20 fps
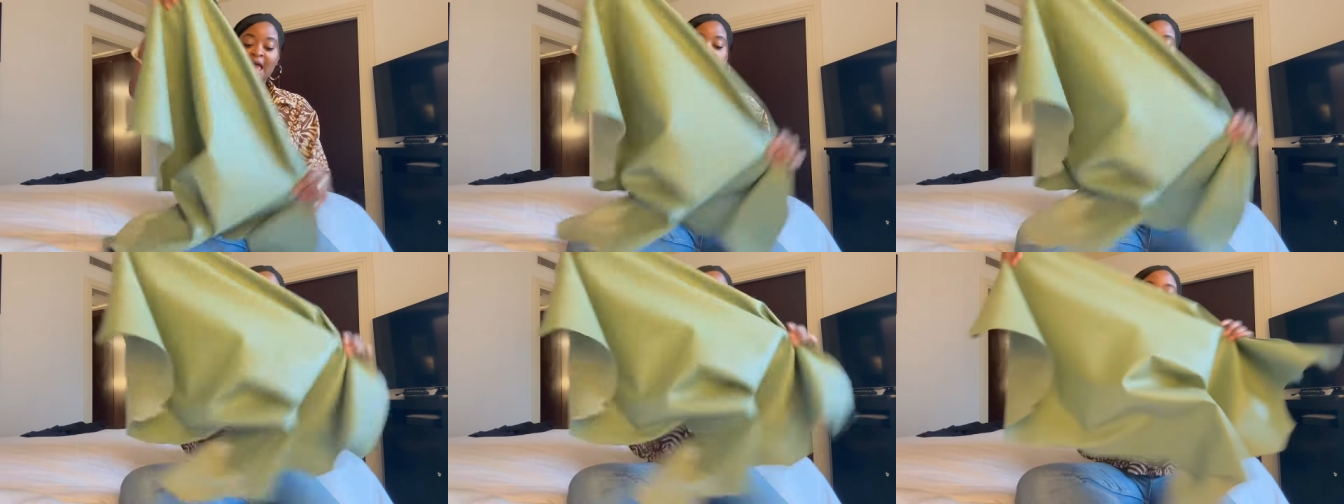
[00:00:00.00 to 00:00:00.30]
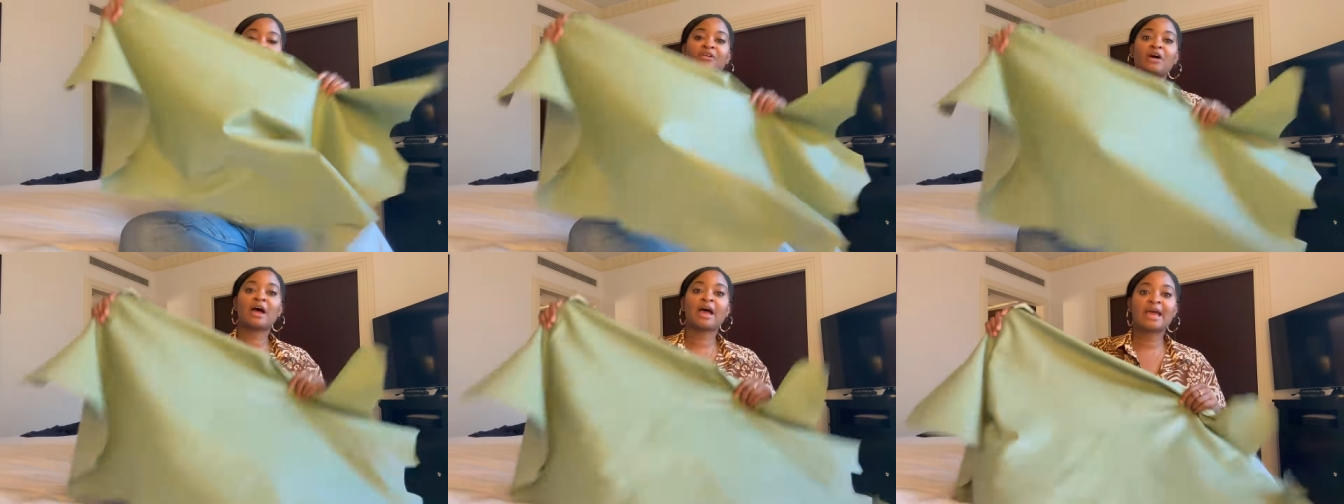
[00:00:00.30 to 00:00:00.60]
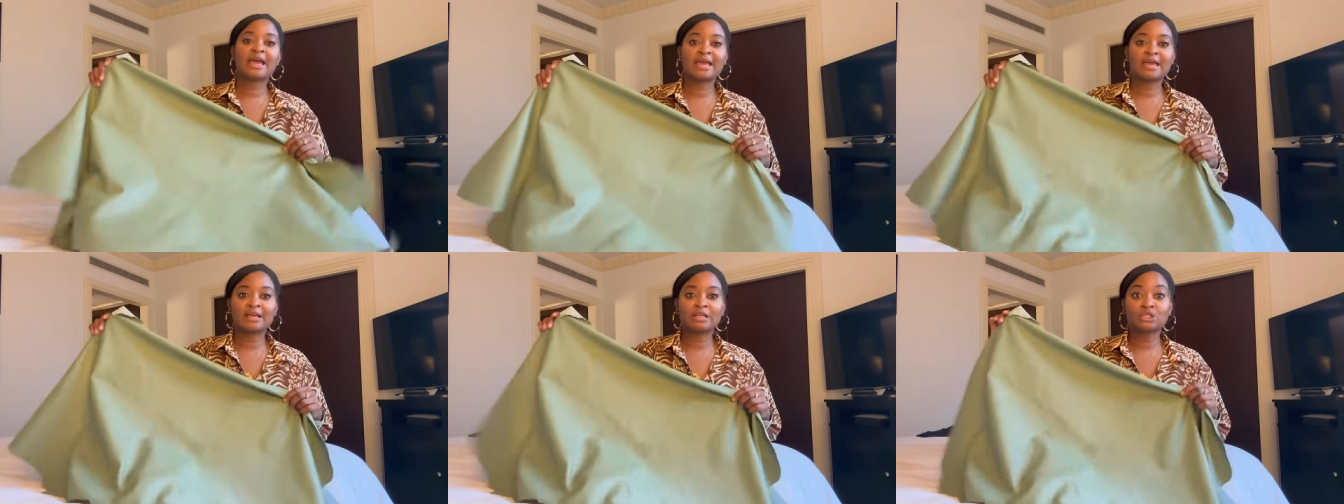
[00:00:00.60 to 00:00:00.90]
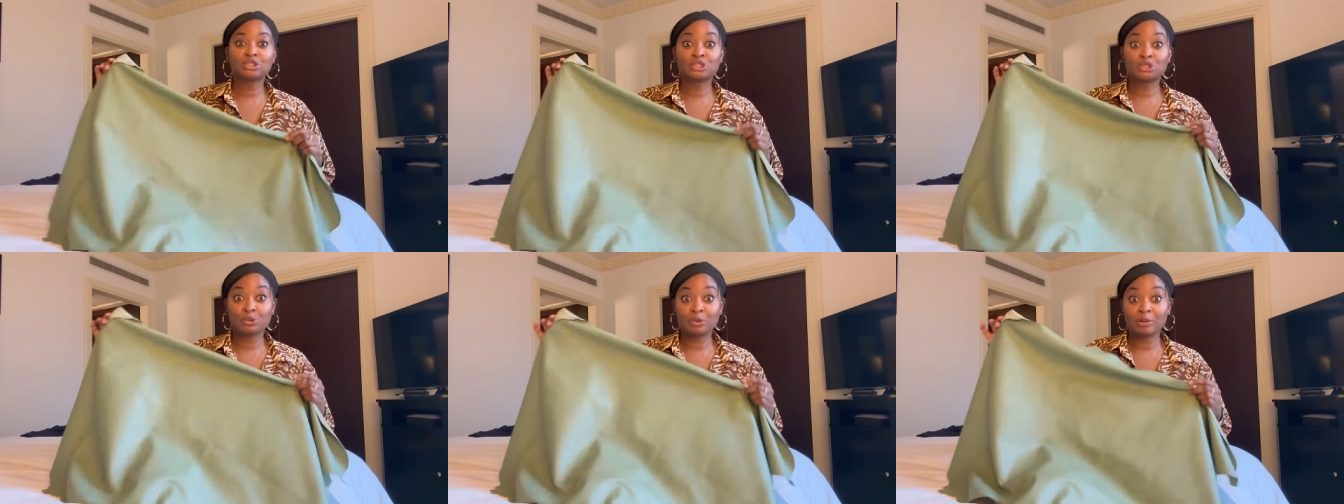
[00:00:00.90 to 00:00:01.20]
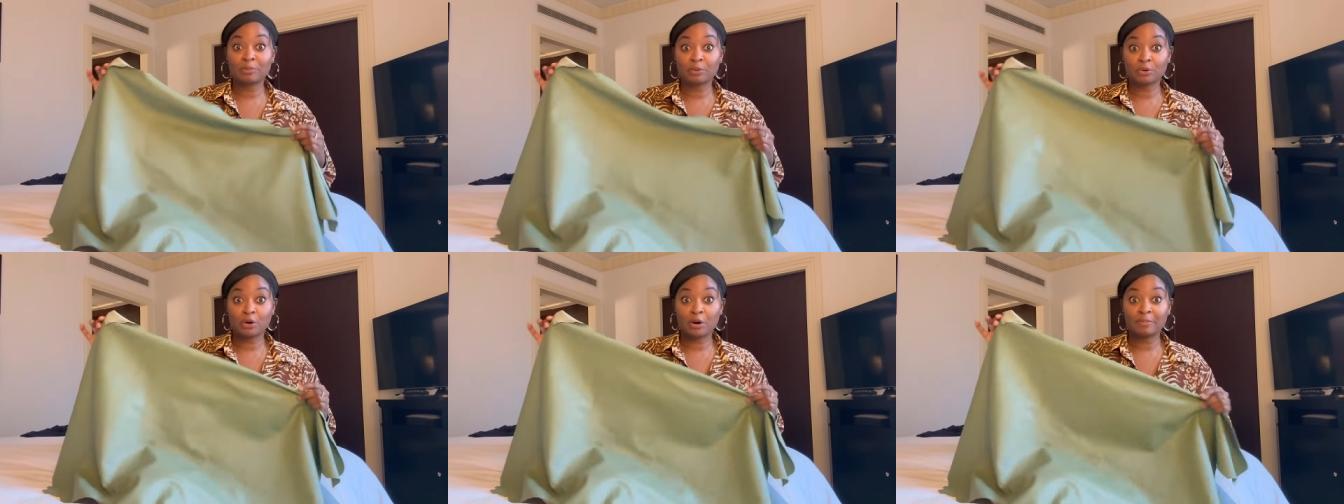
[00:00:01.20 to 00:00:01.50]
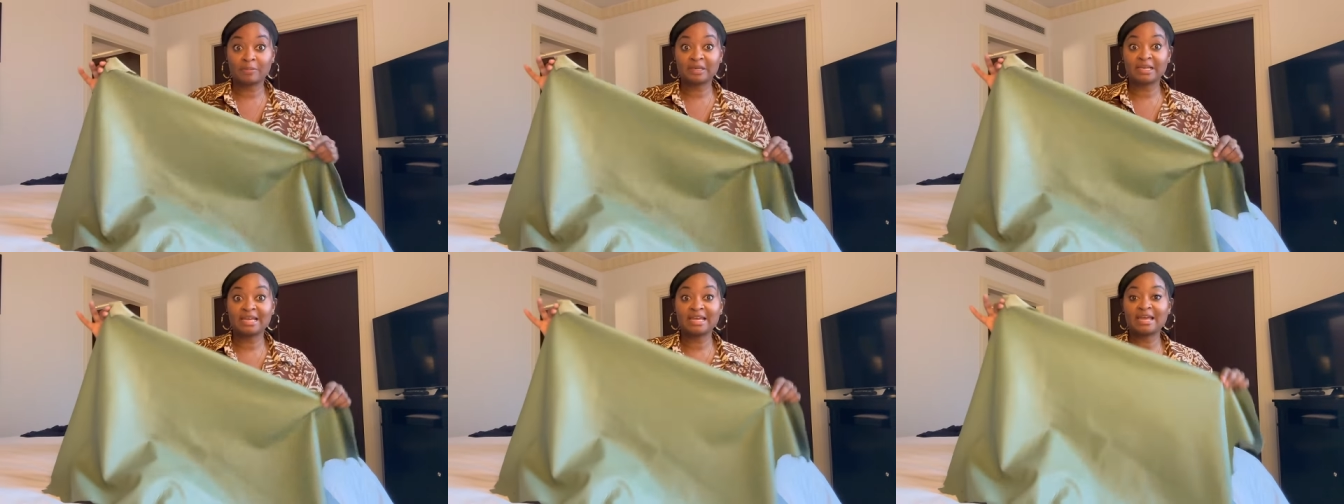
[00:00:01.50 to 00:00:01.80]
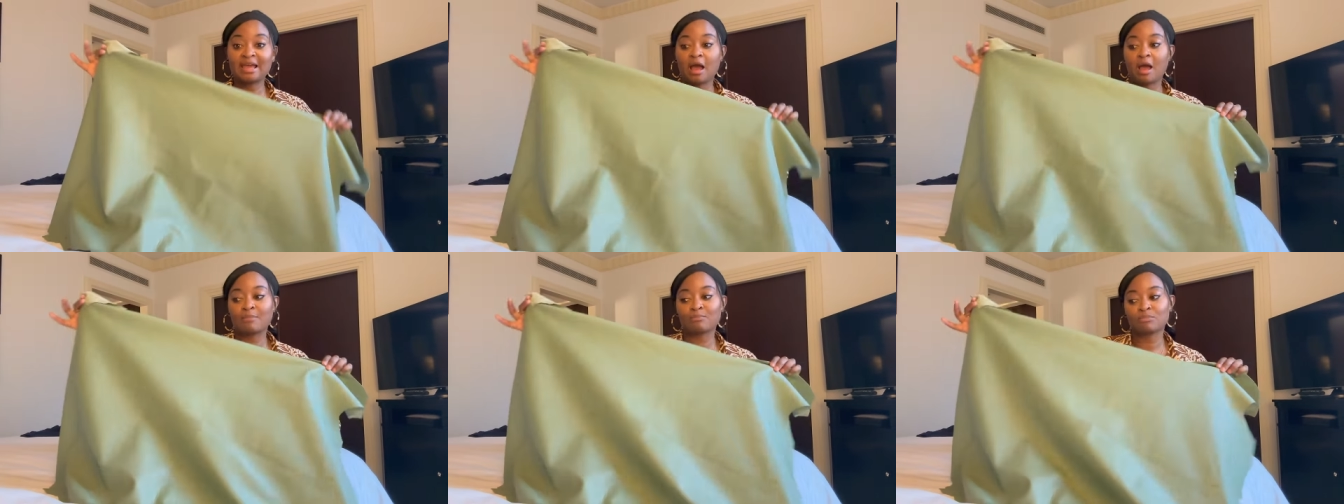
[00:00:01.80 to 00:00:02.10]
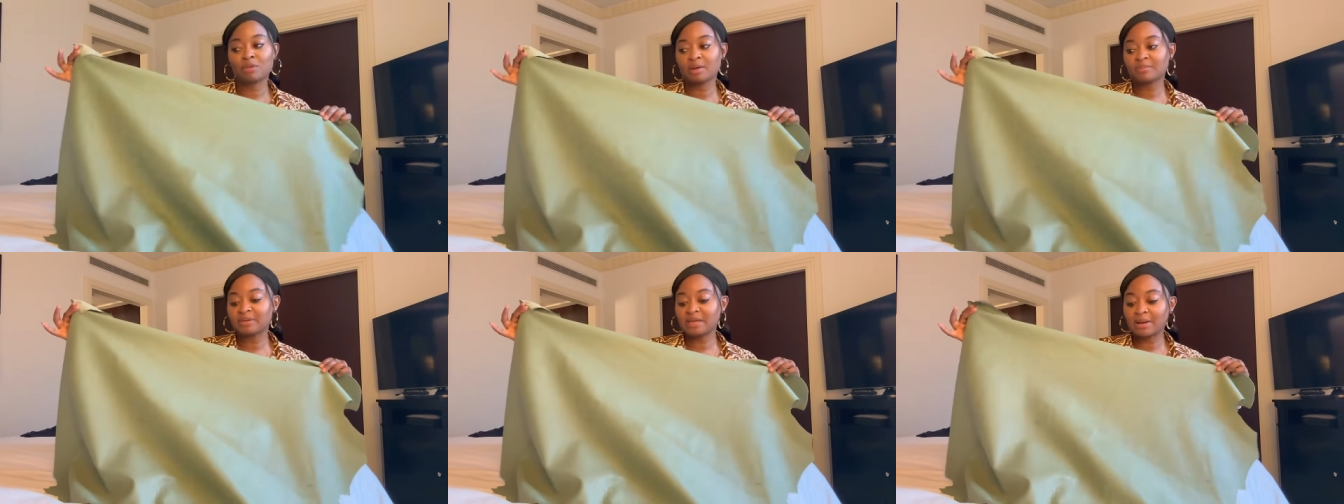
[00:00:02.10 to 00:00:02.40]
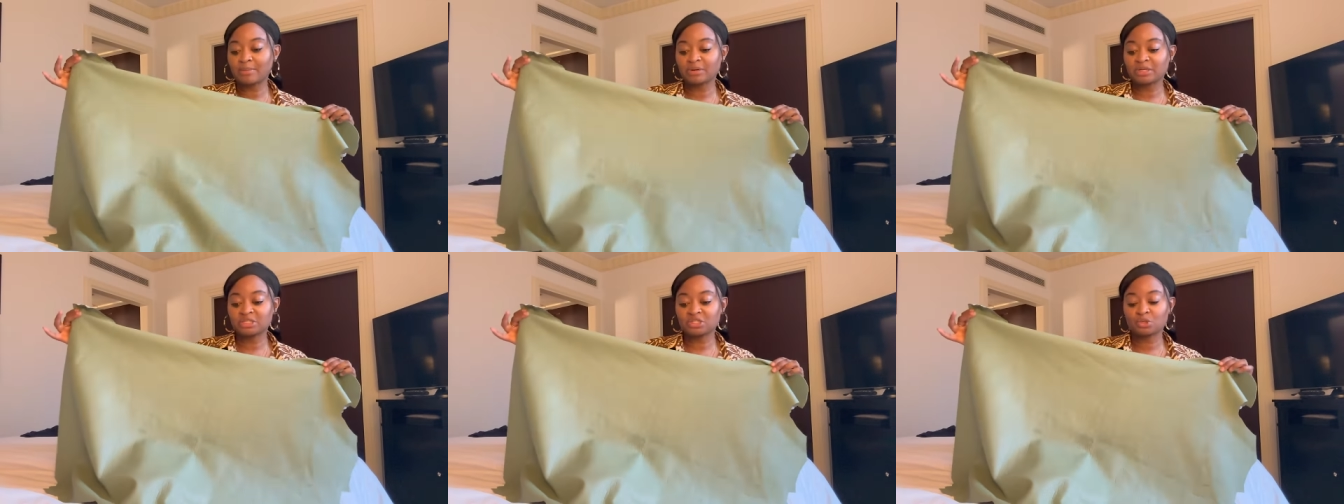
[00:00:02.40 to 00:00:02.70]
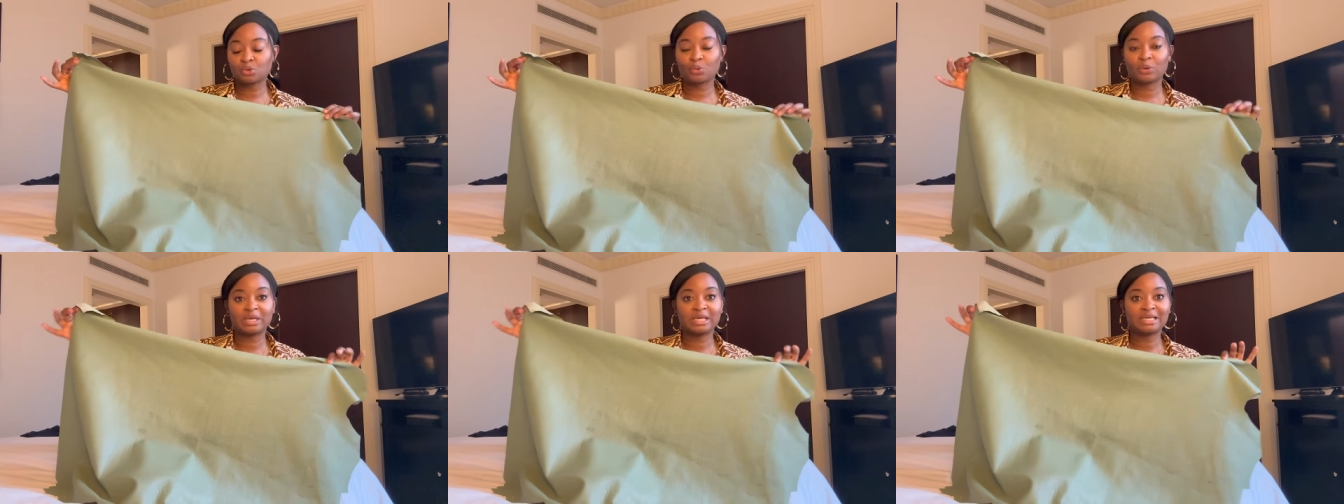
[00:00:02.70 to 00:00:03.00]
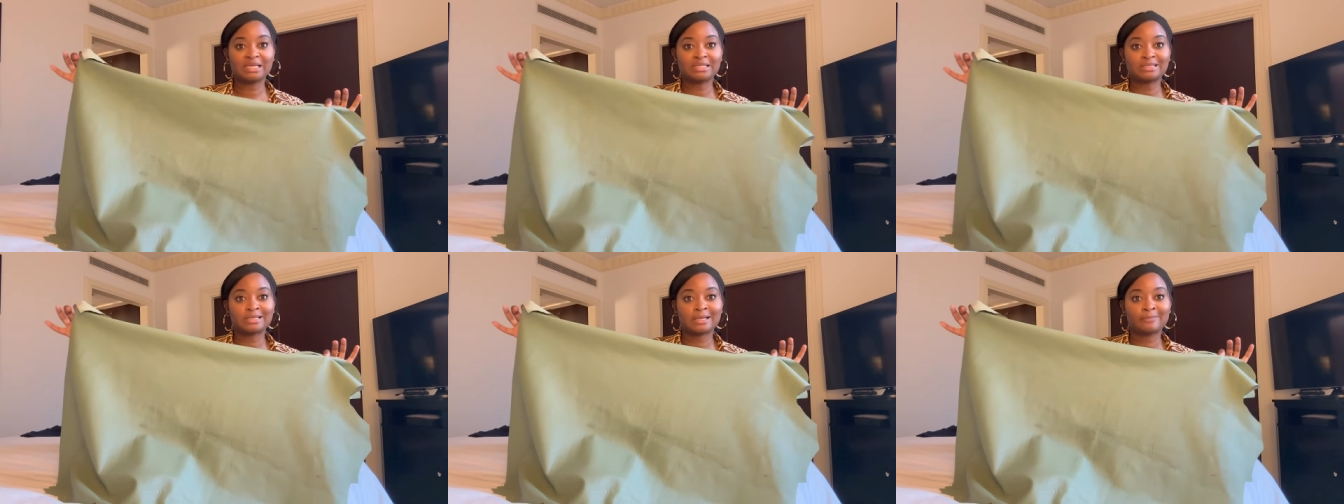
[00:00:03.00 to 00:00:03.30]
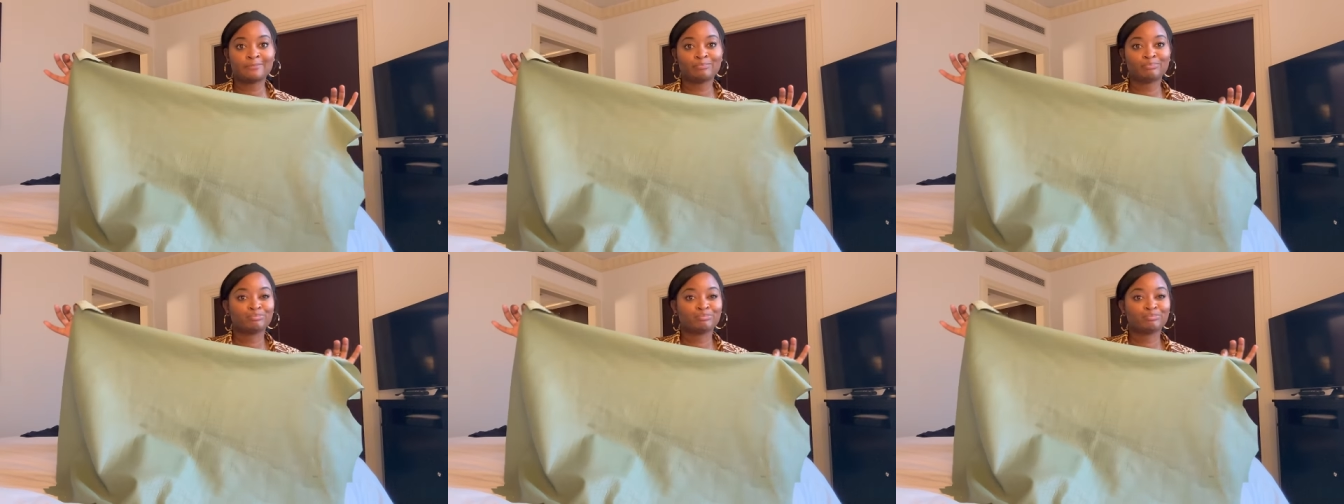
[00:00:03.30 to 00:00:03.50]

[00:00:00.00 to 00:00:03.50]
And if I do it properly, I might be able to squeeze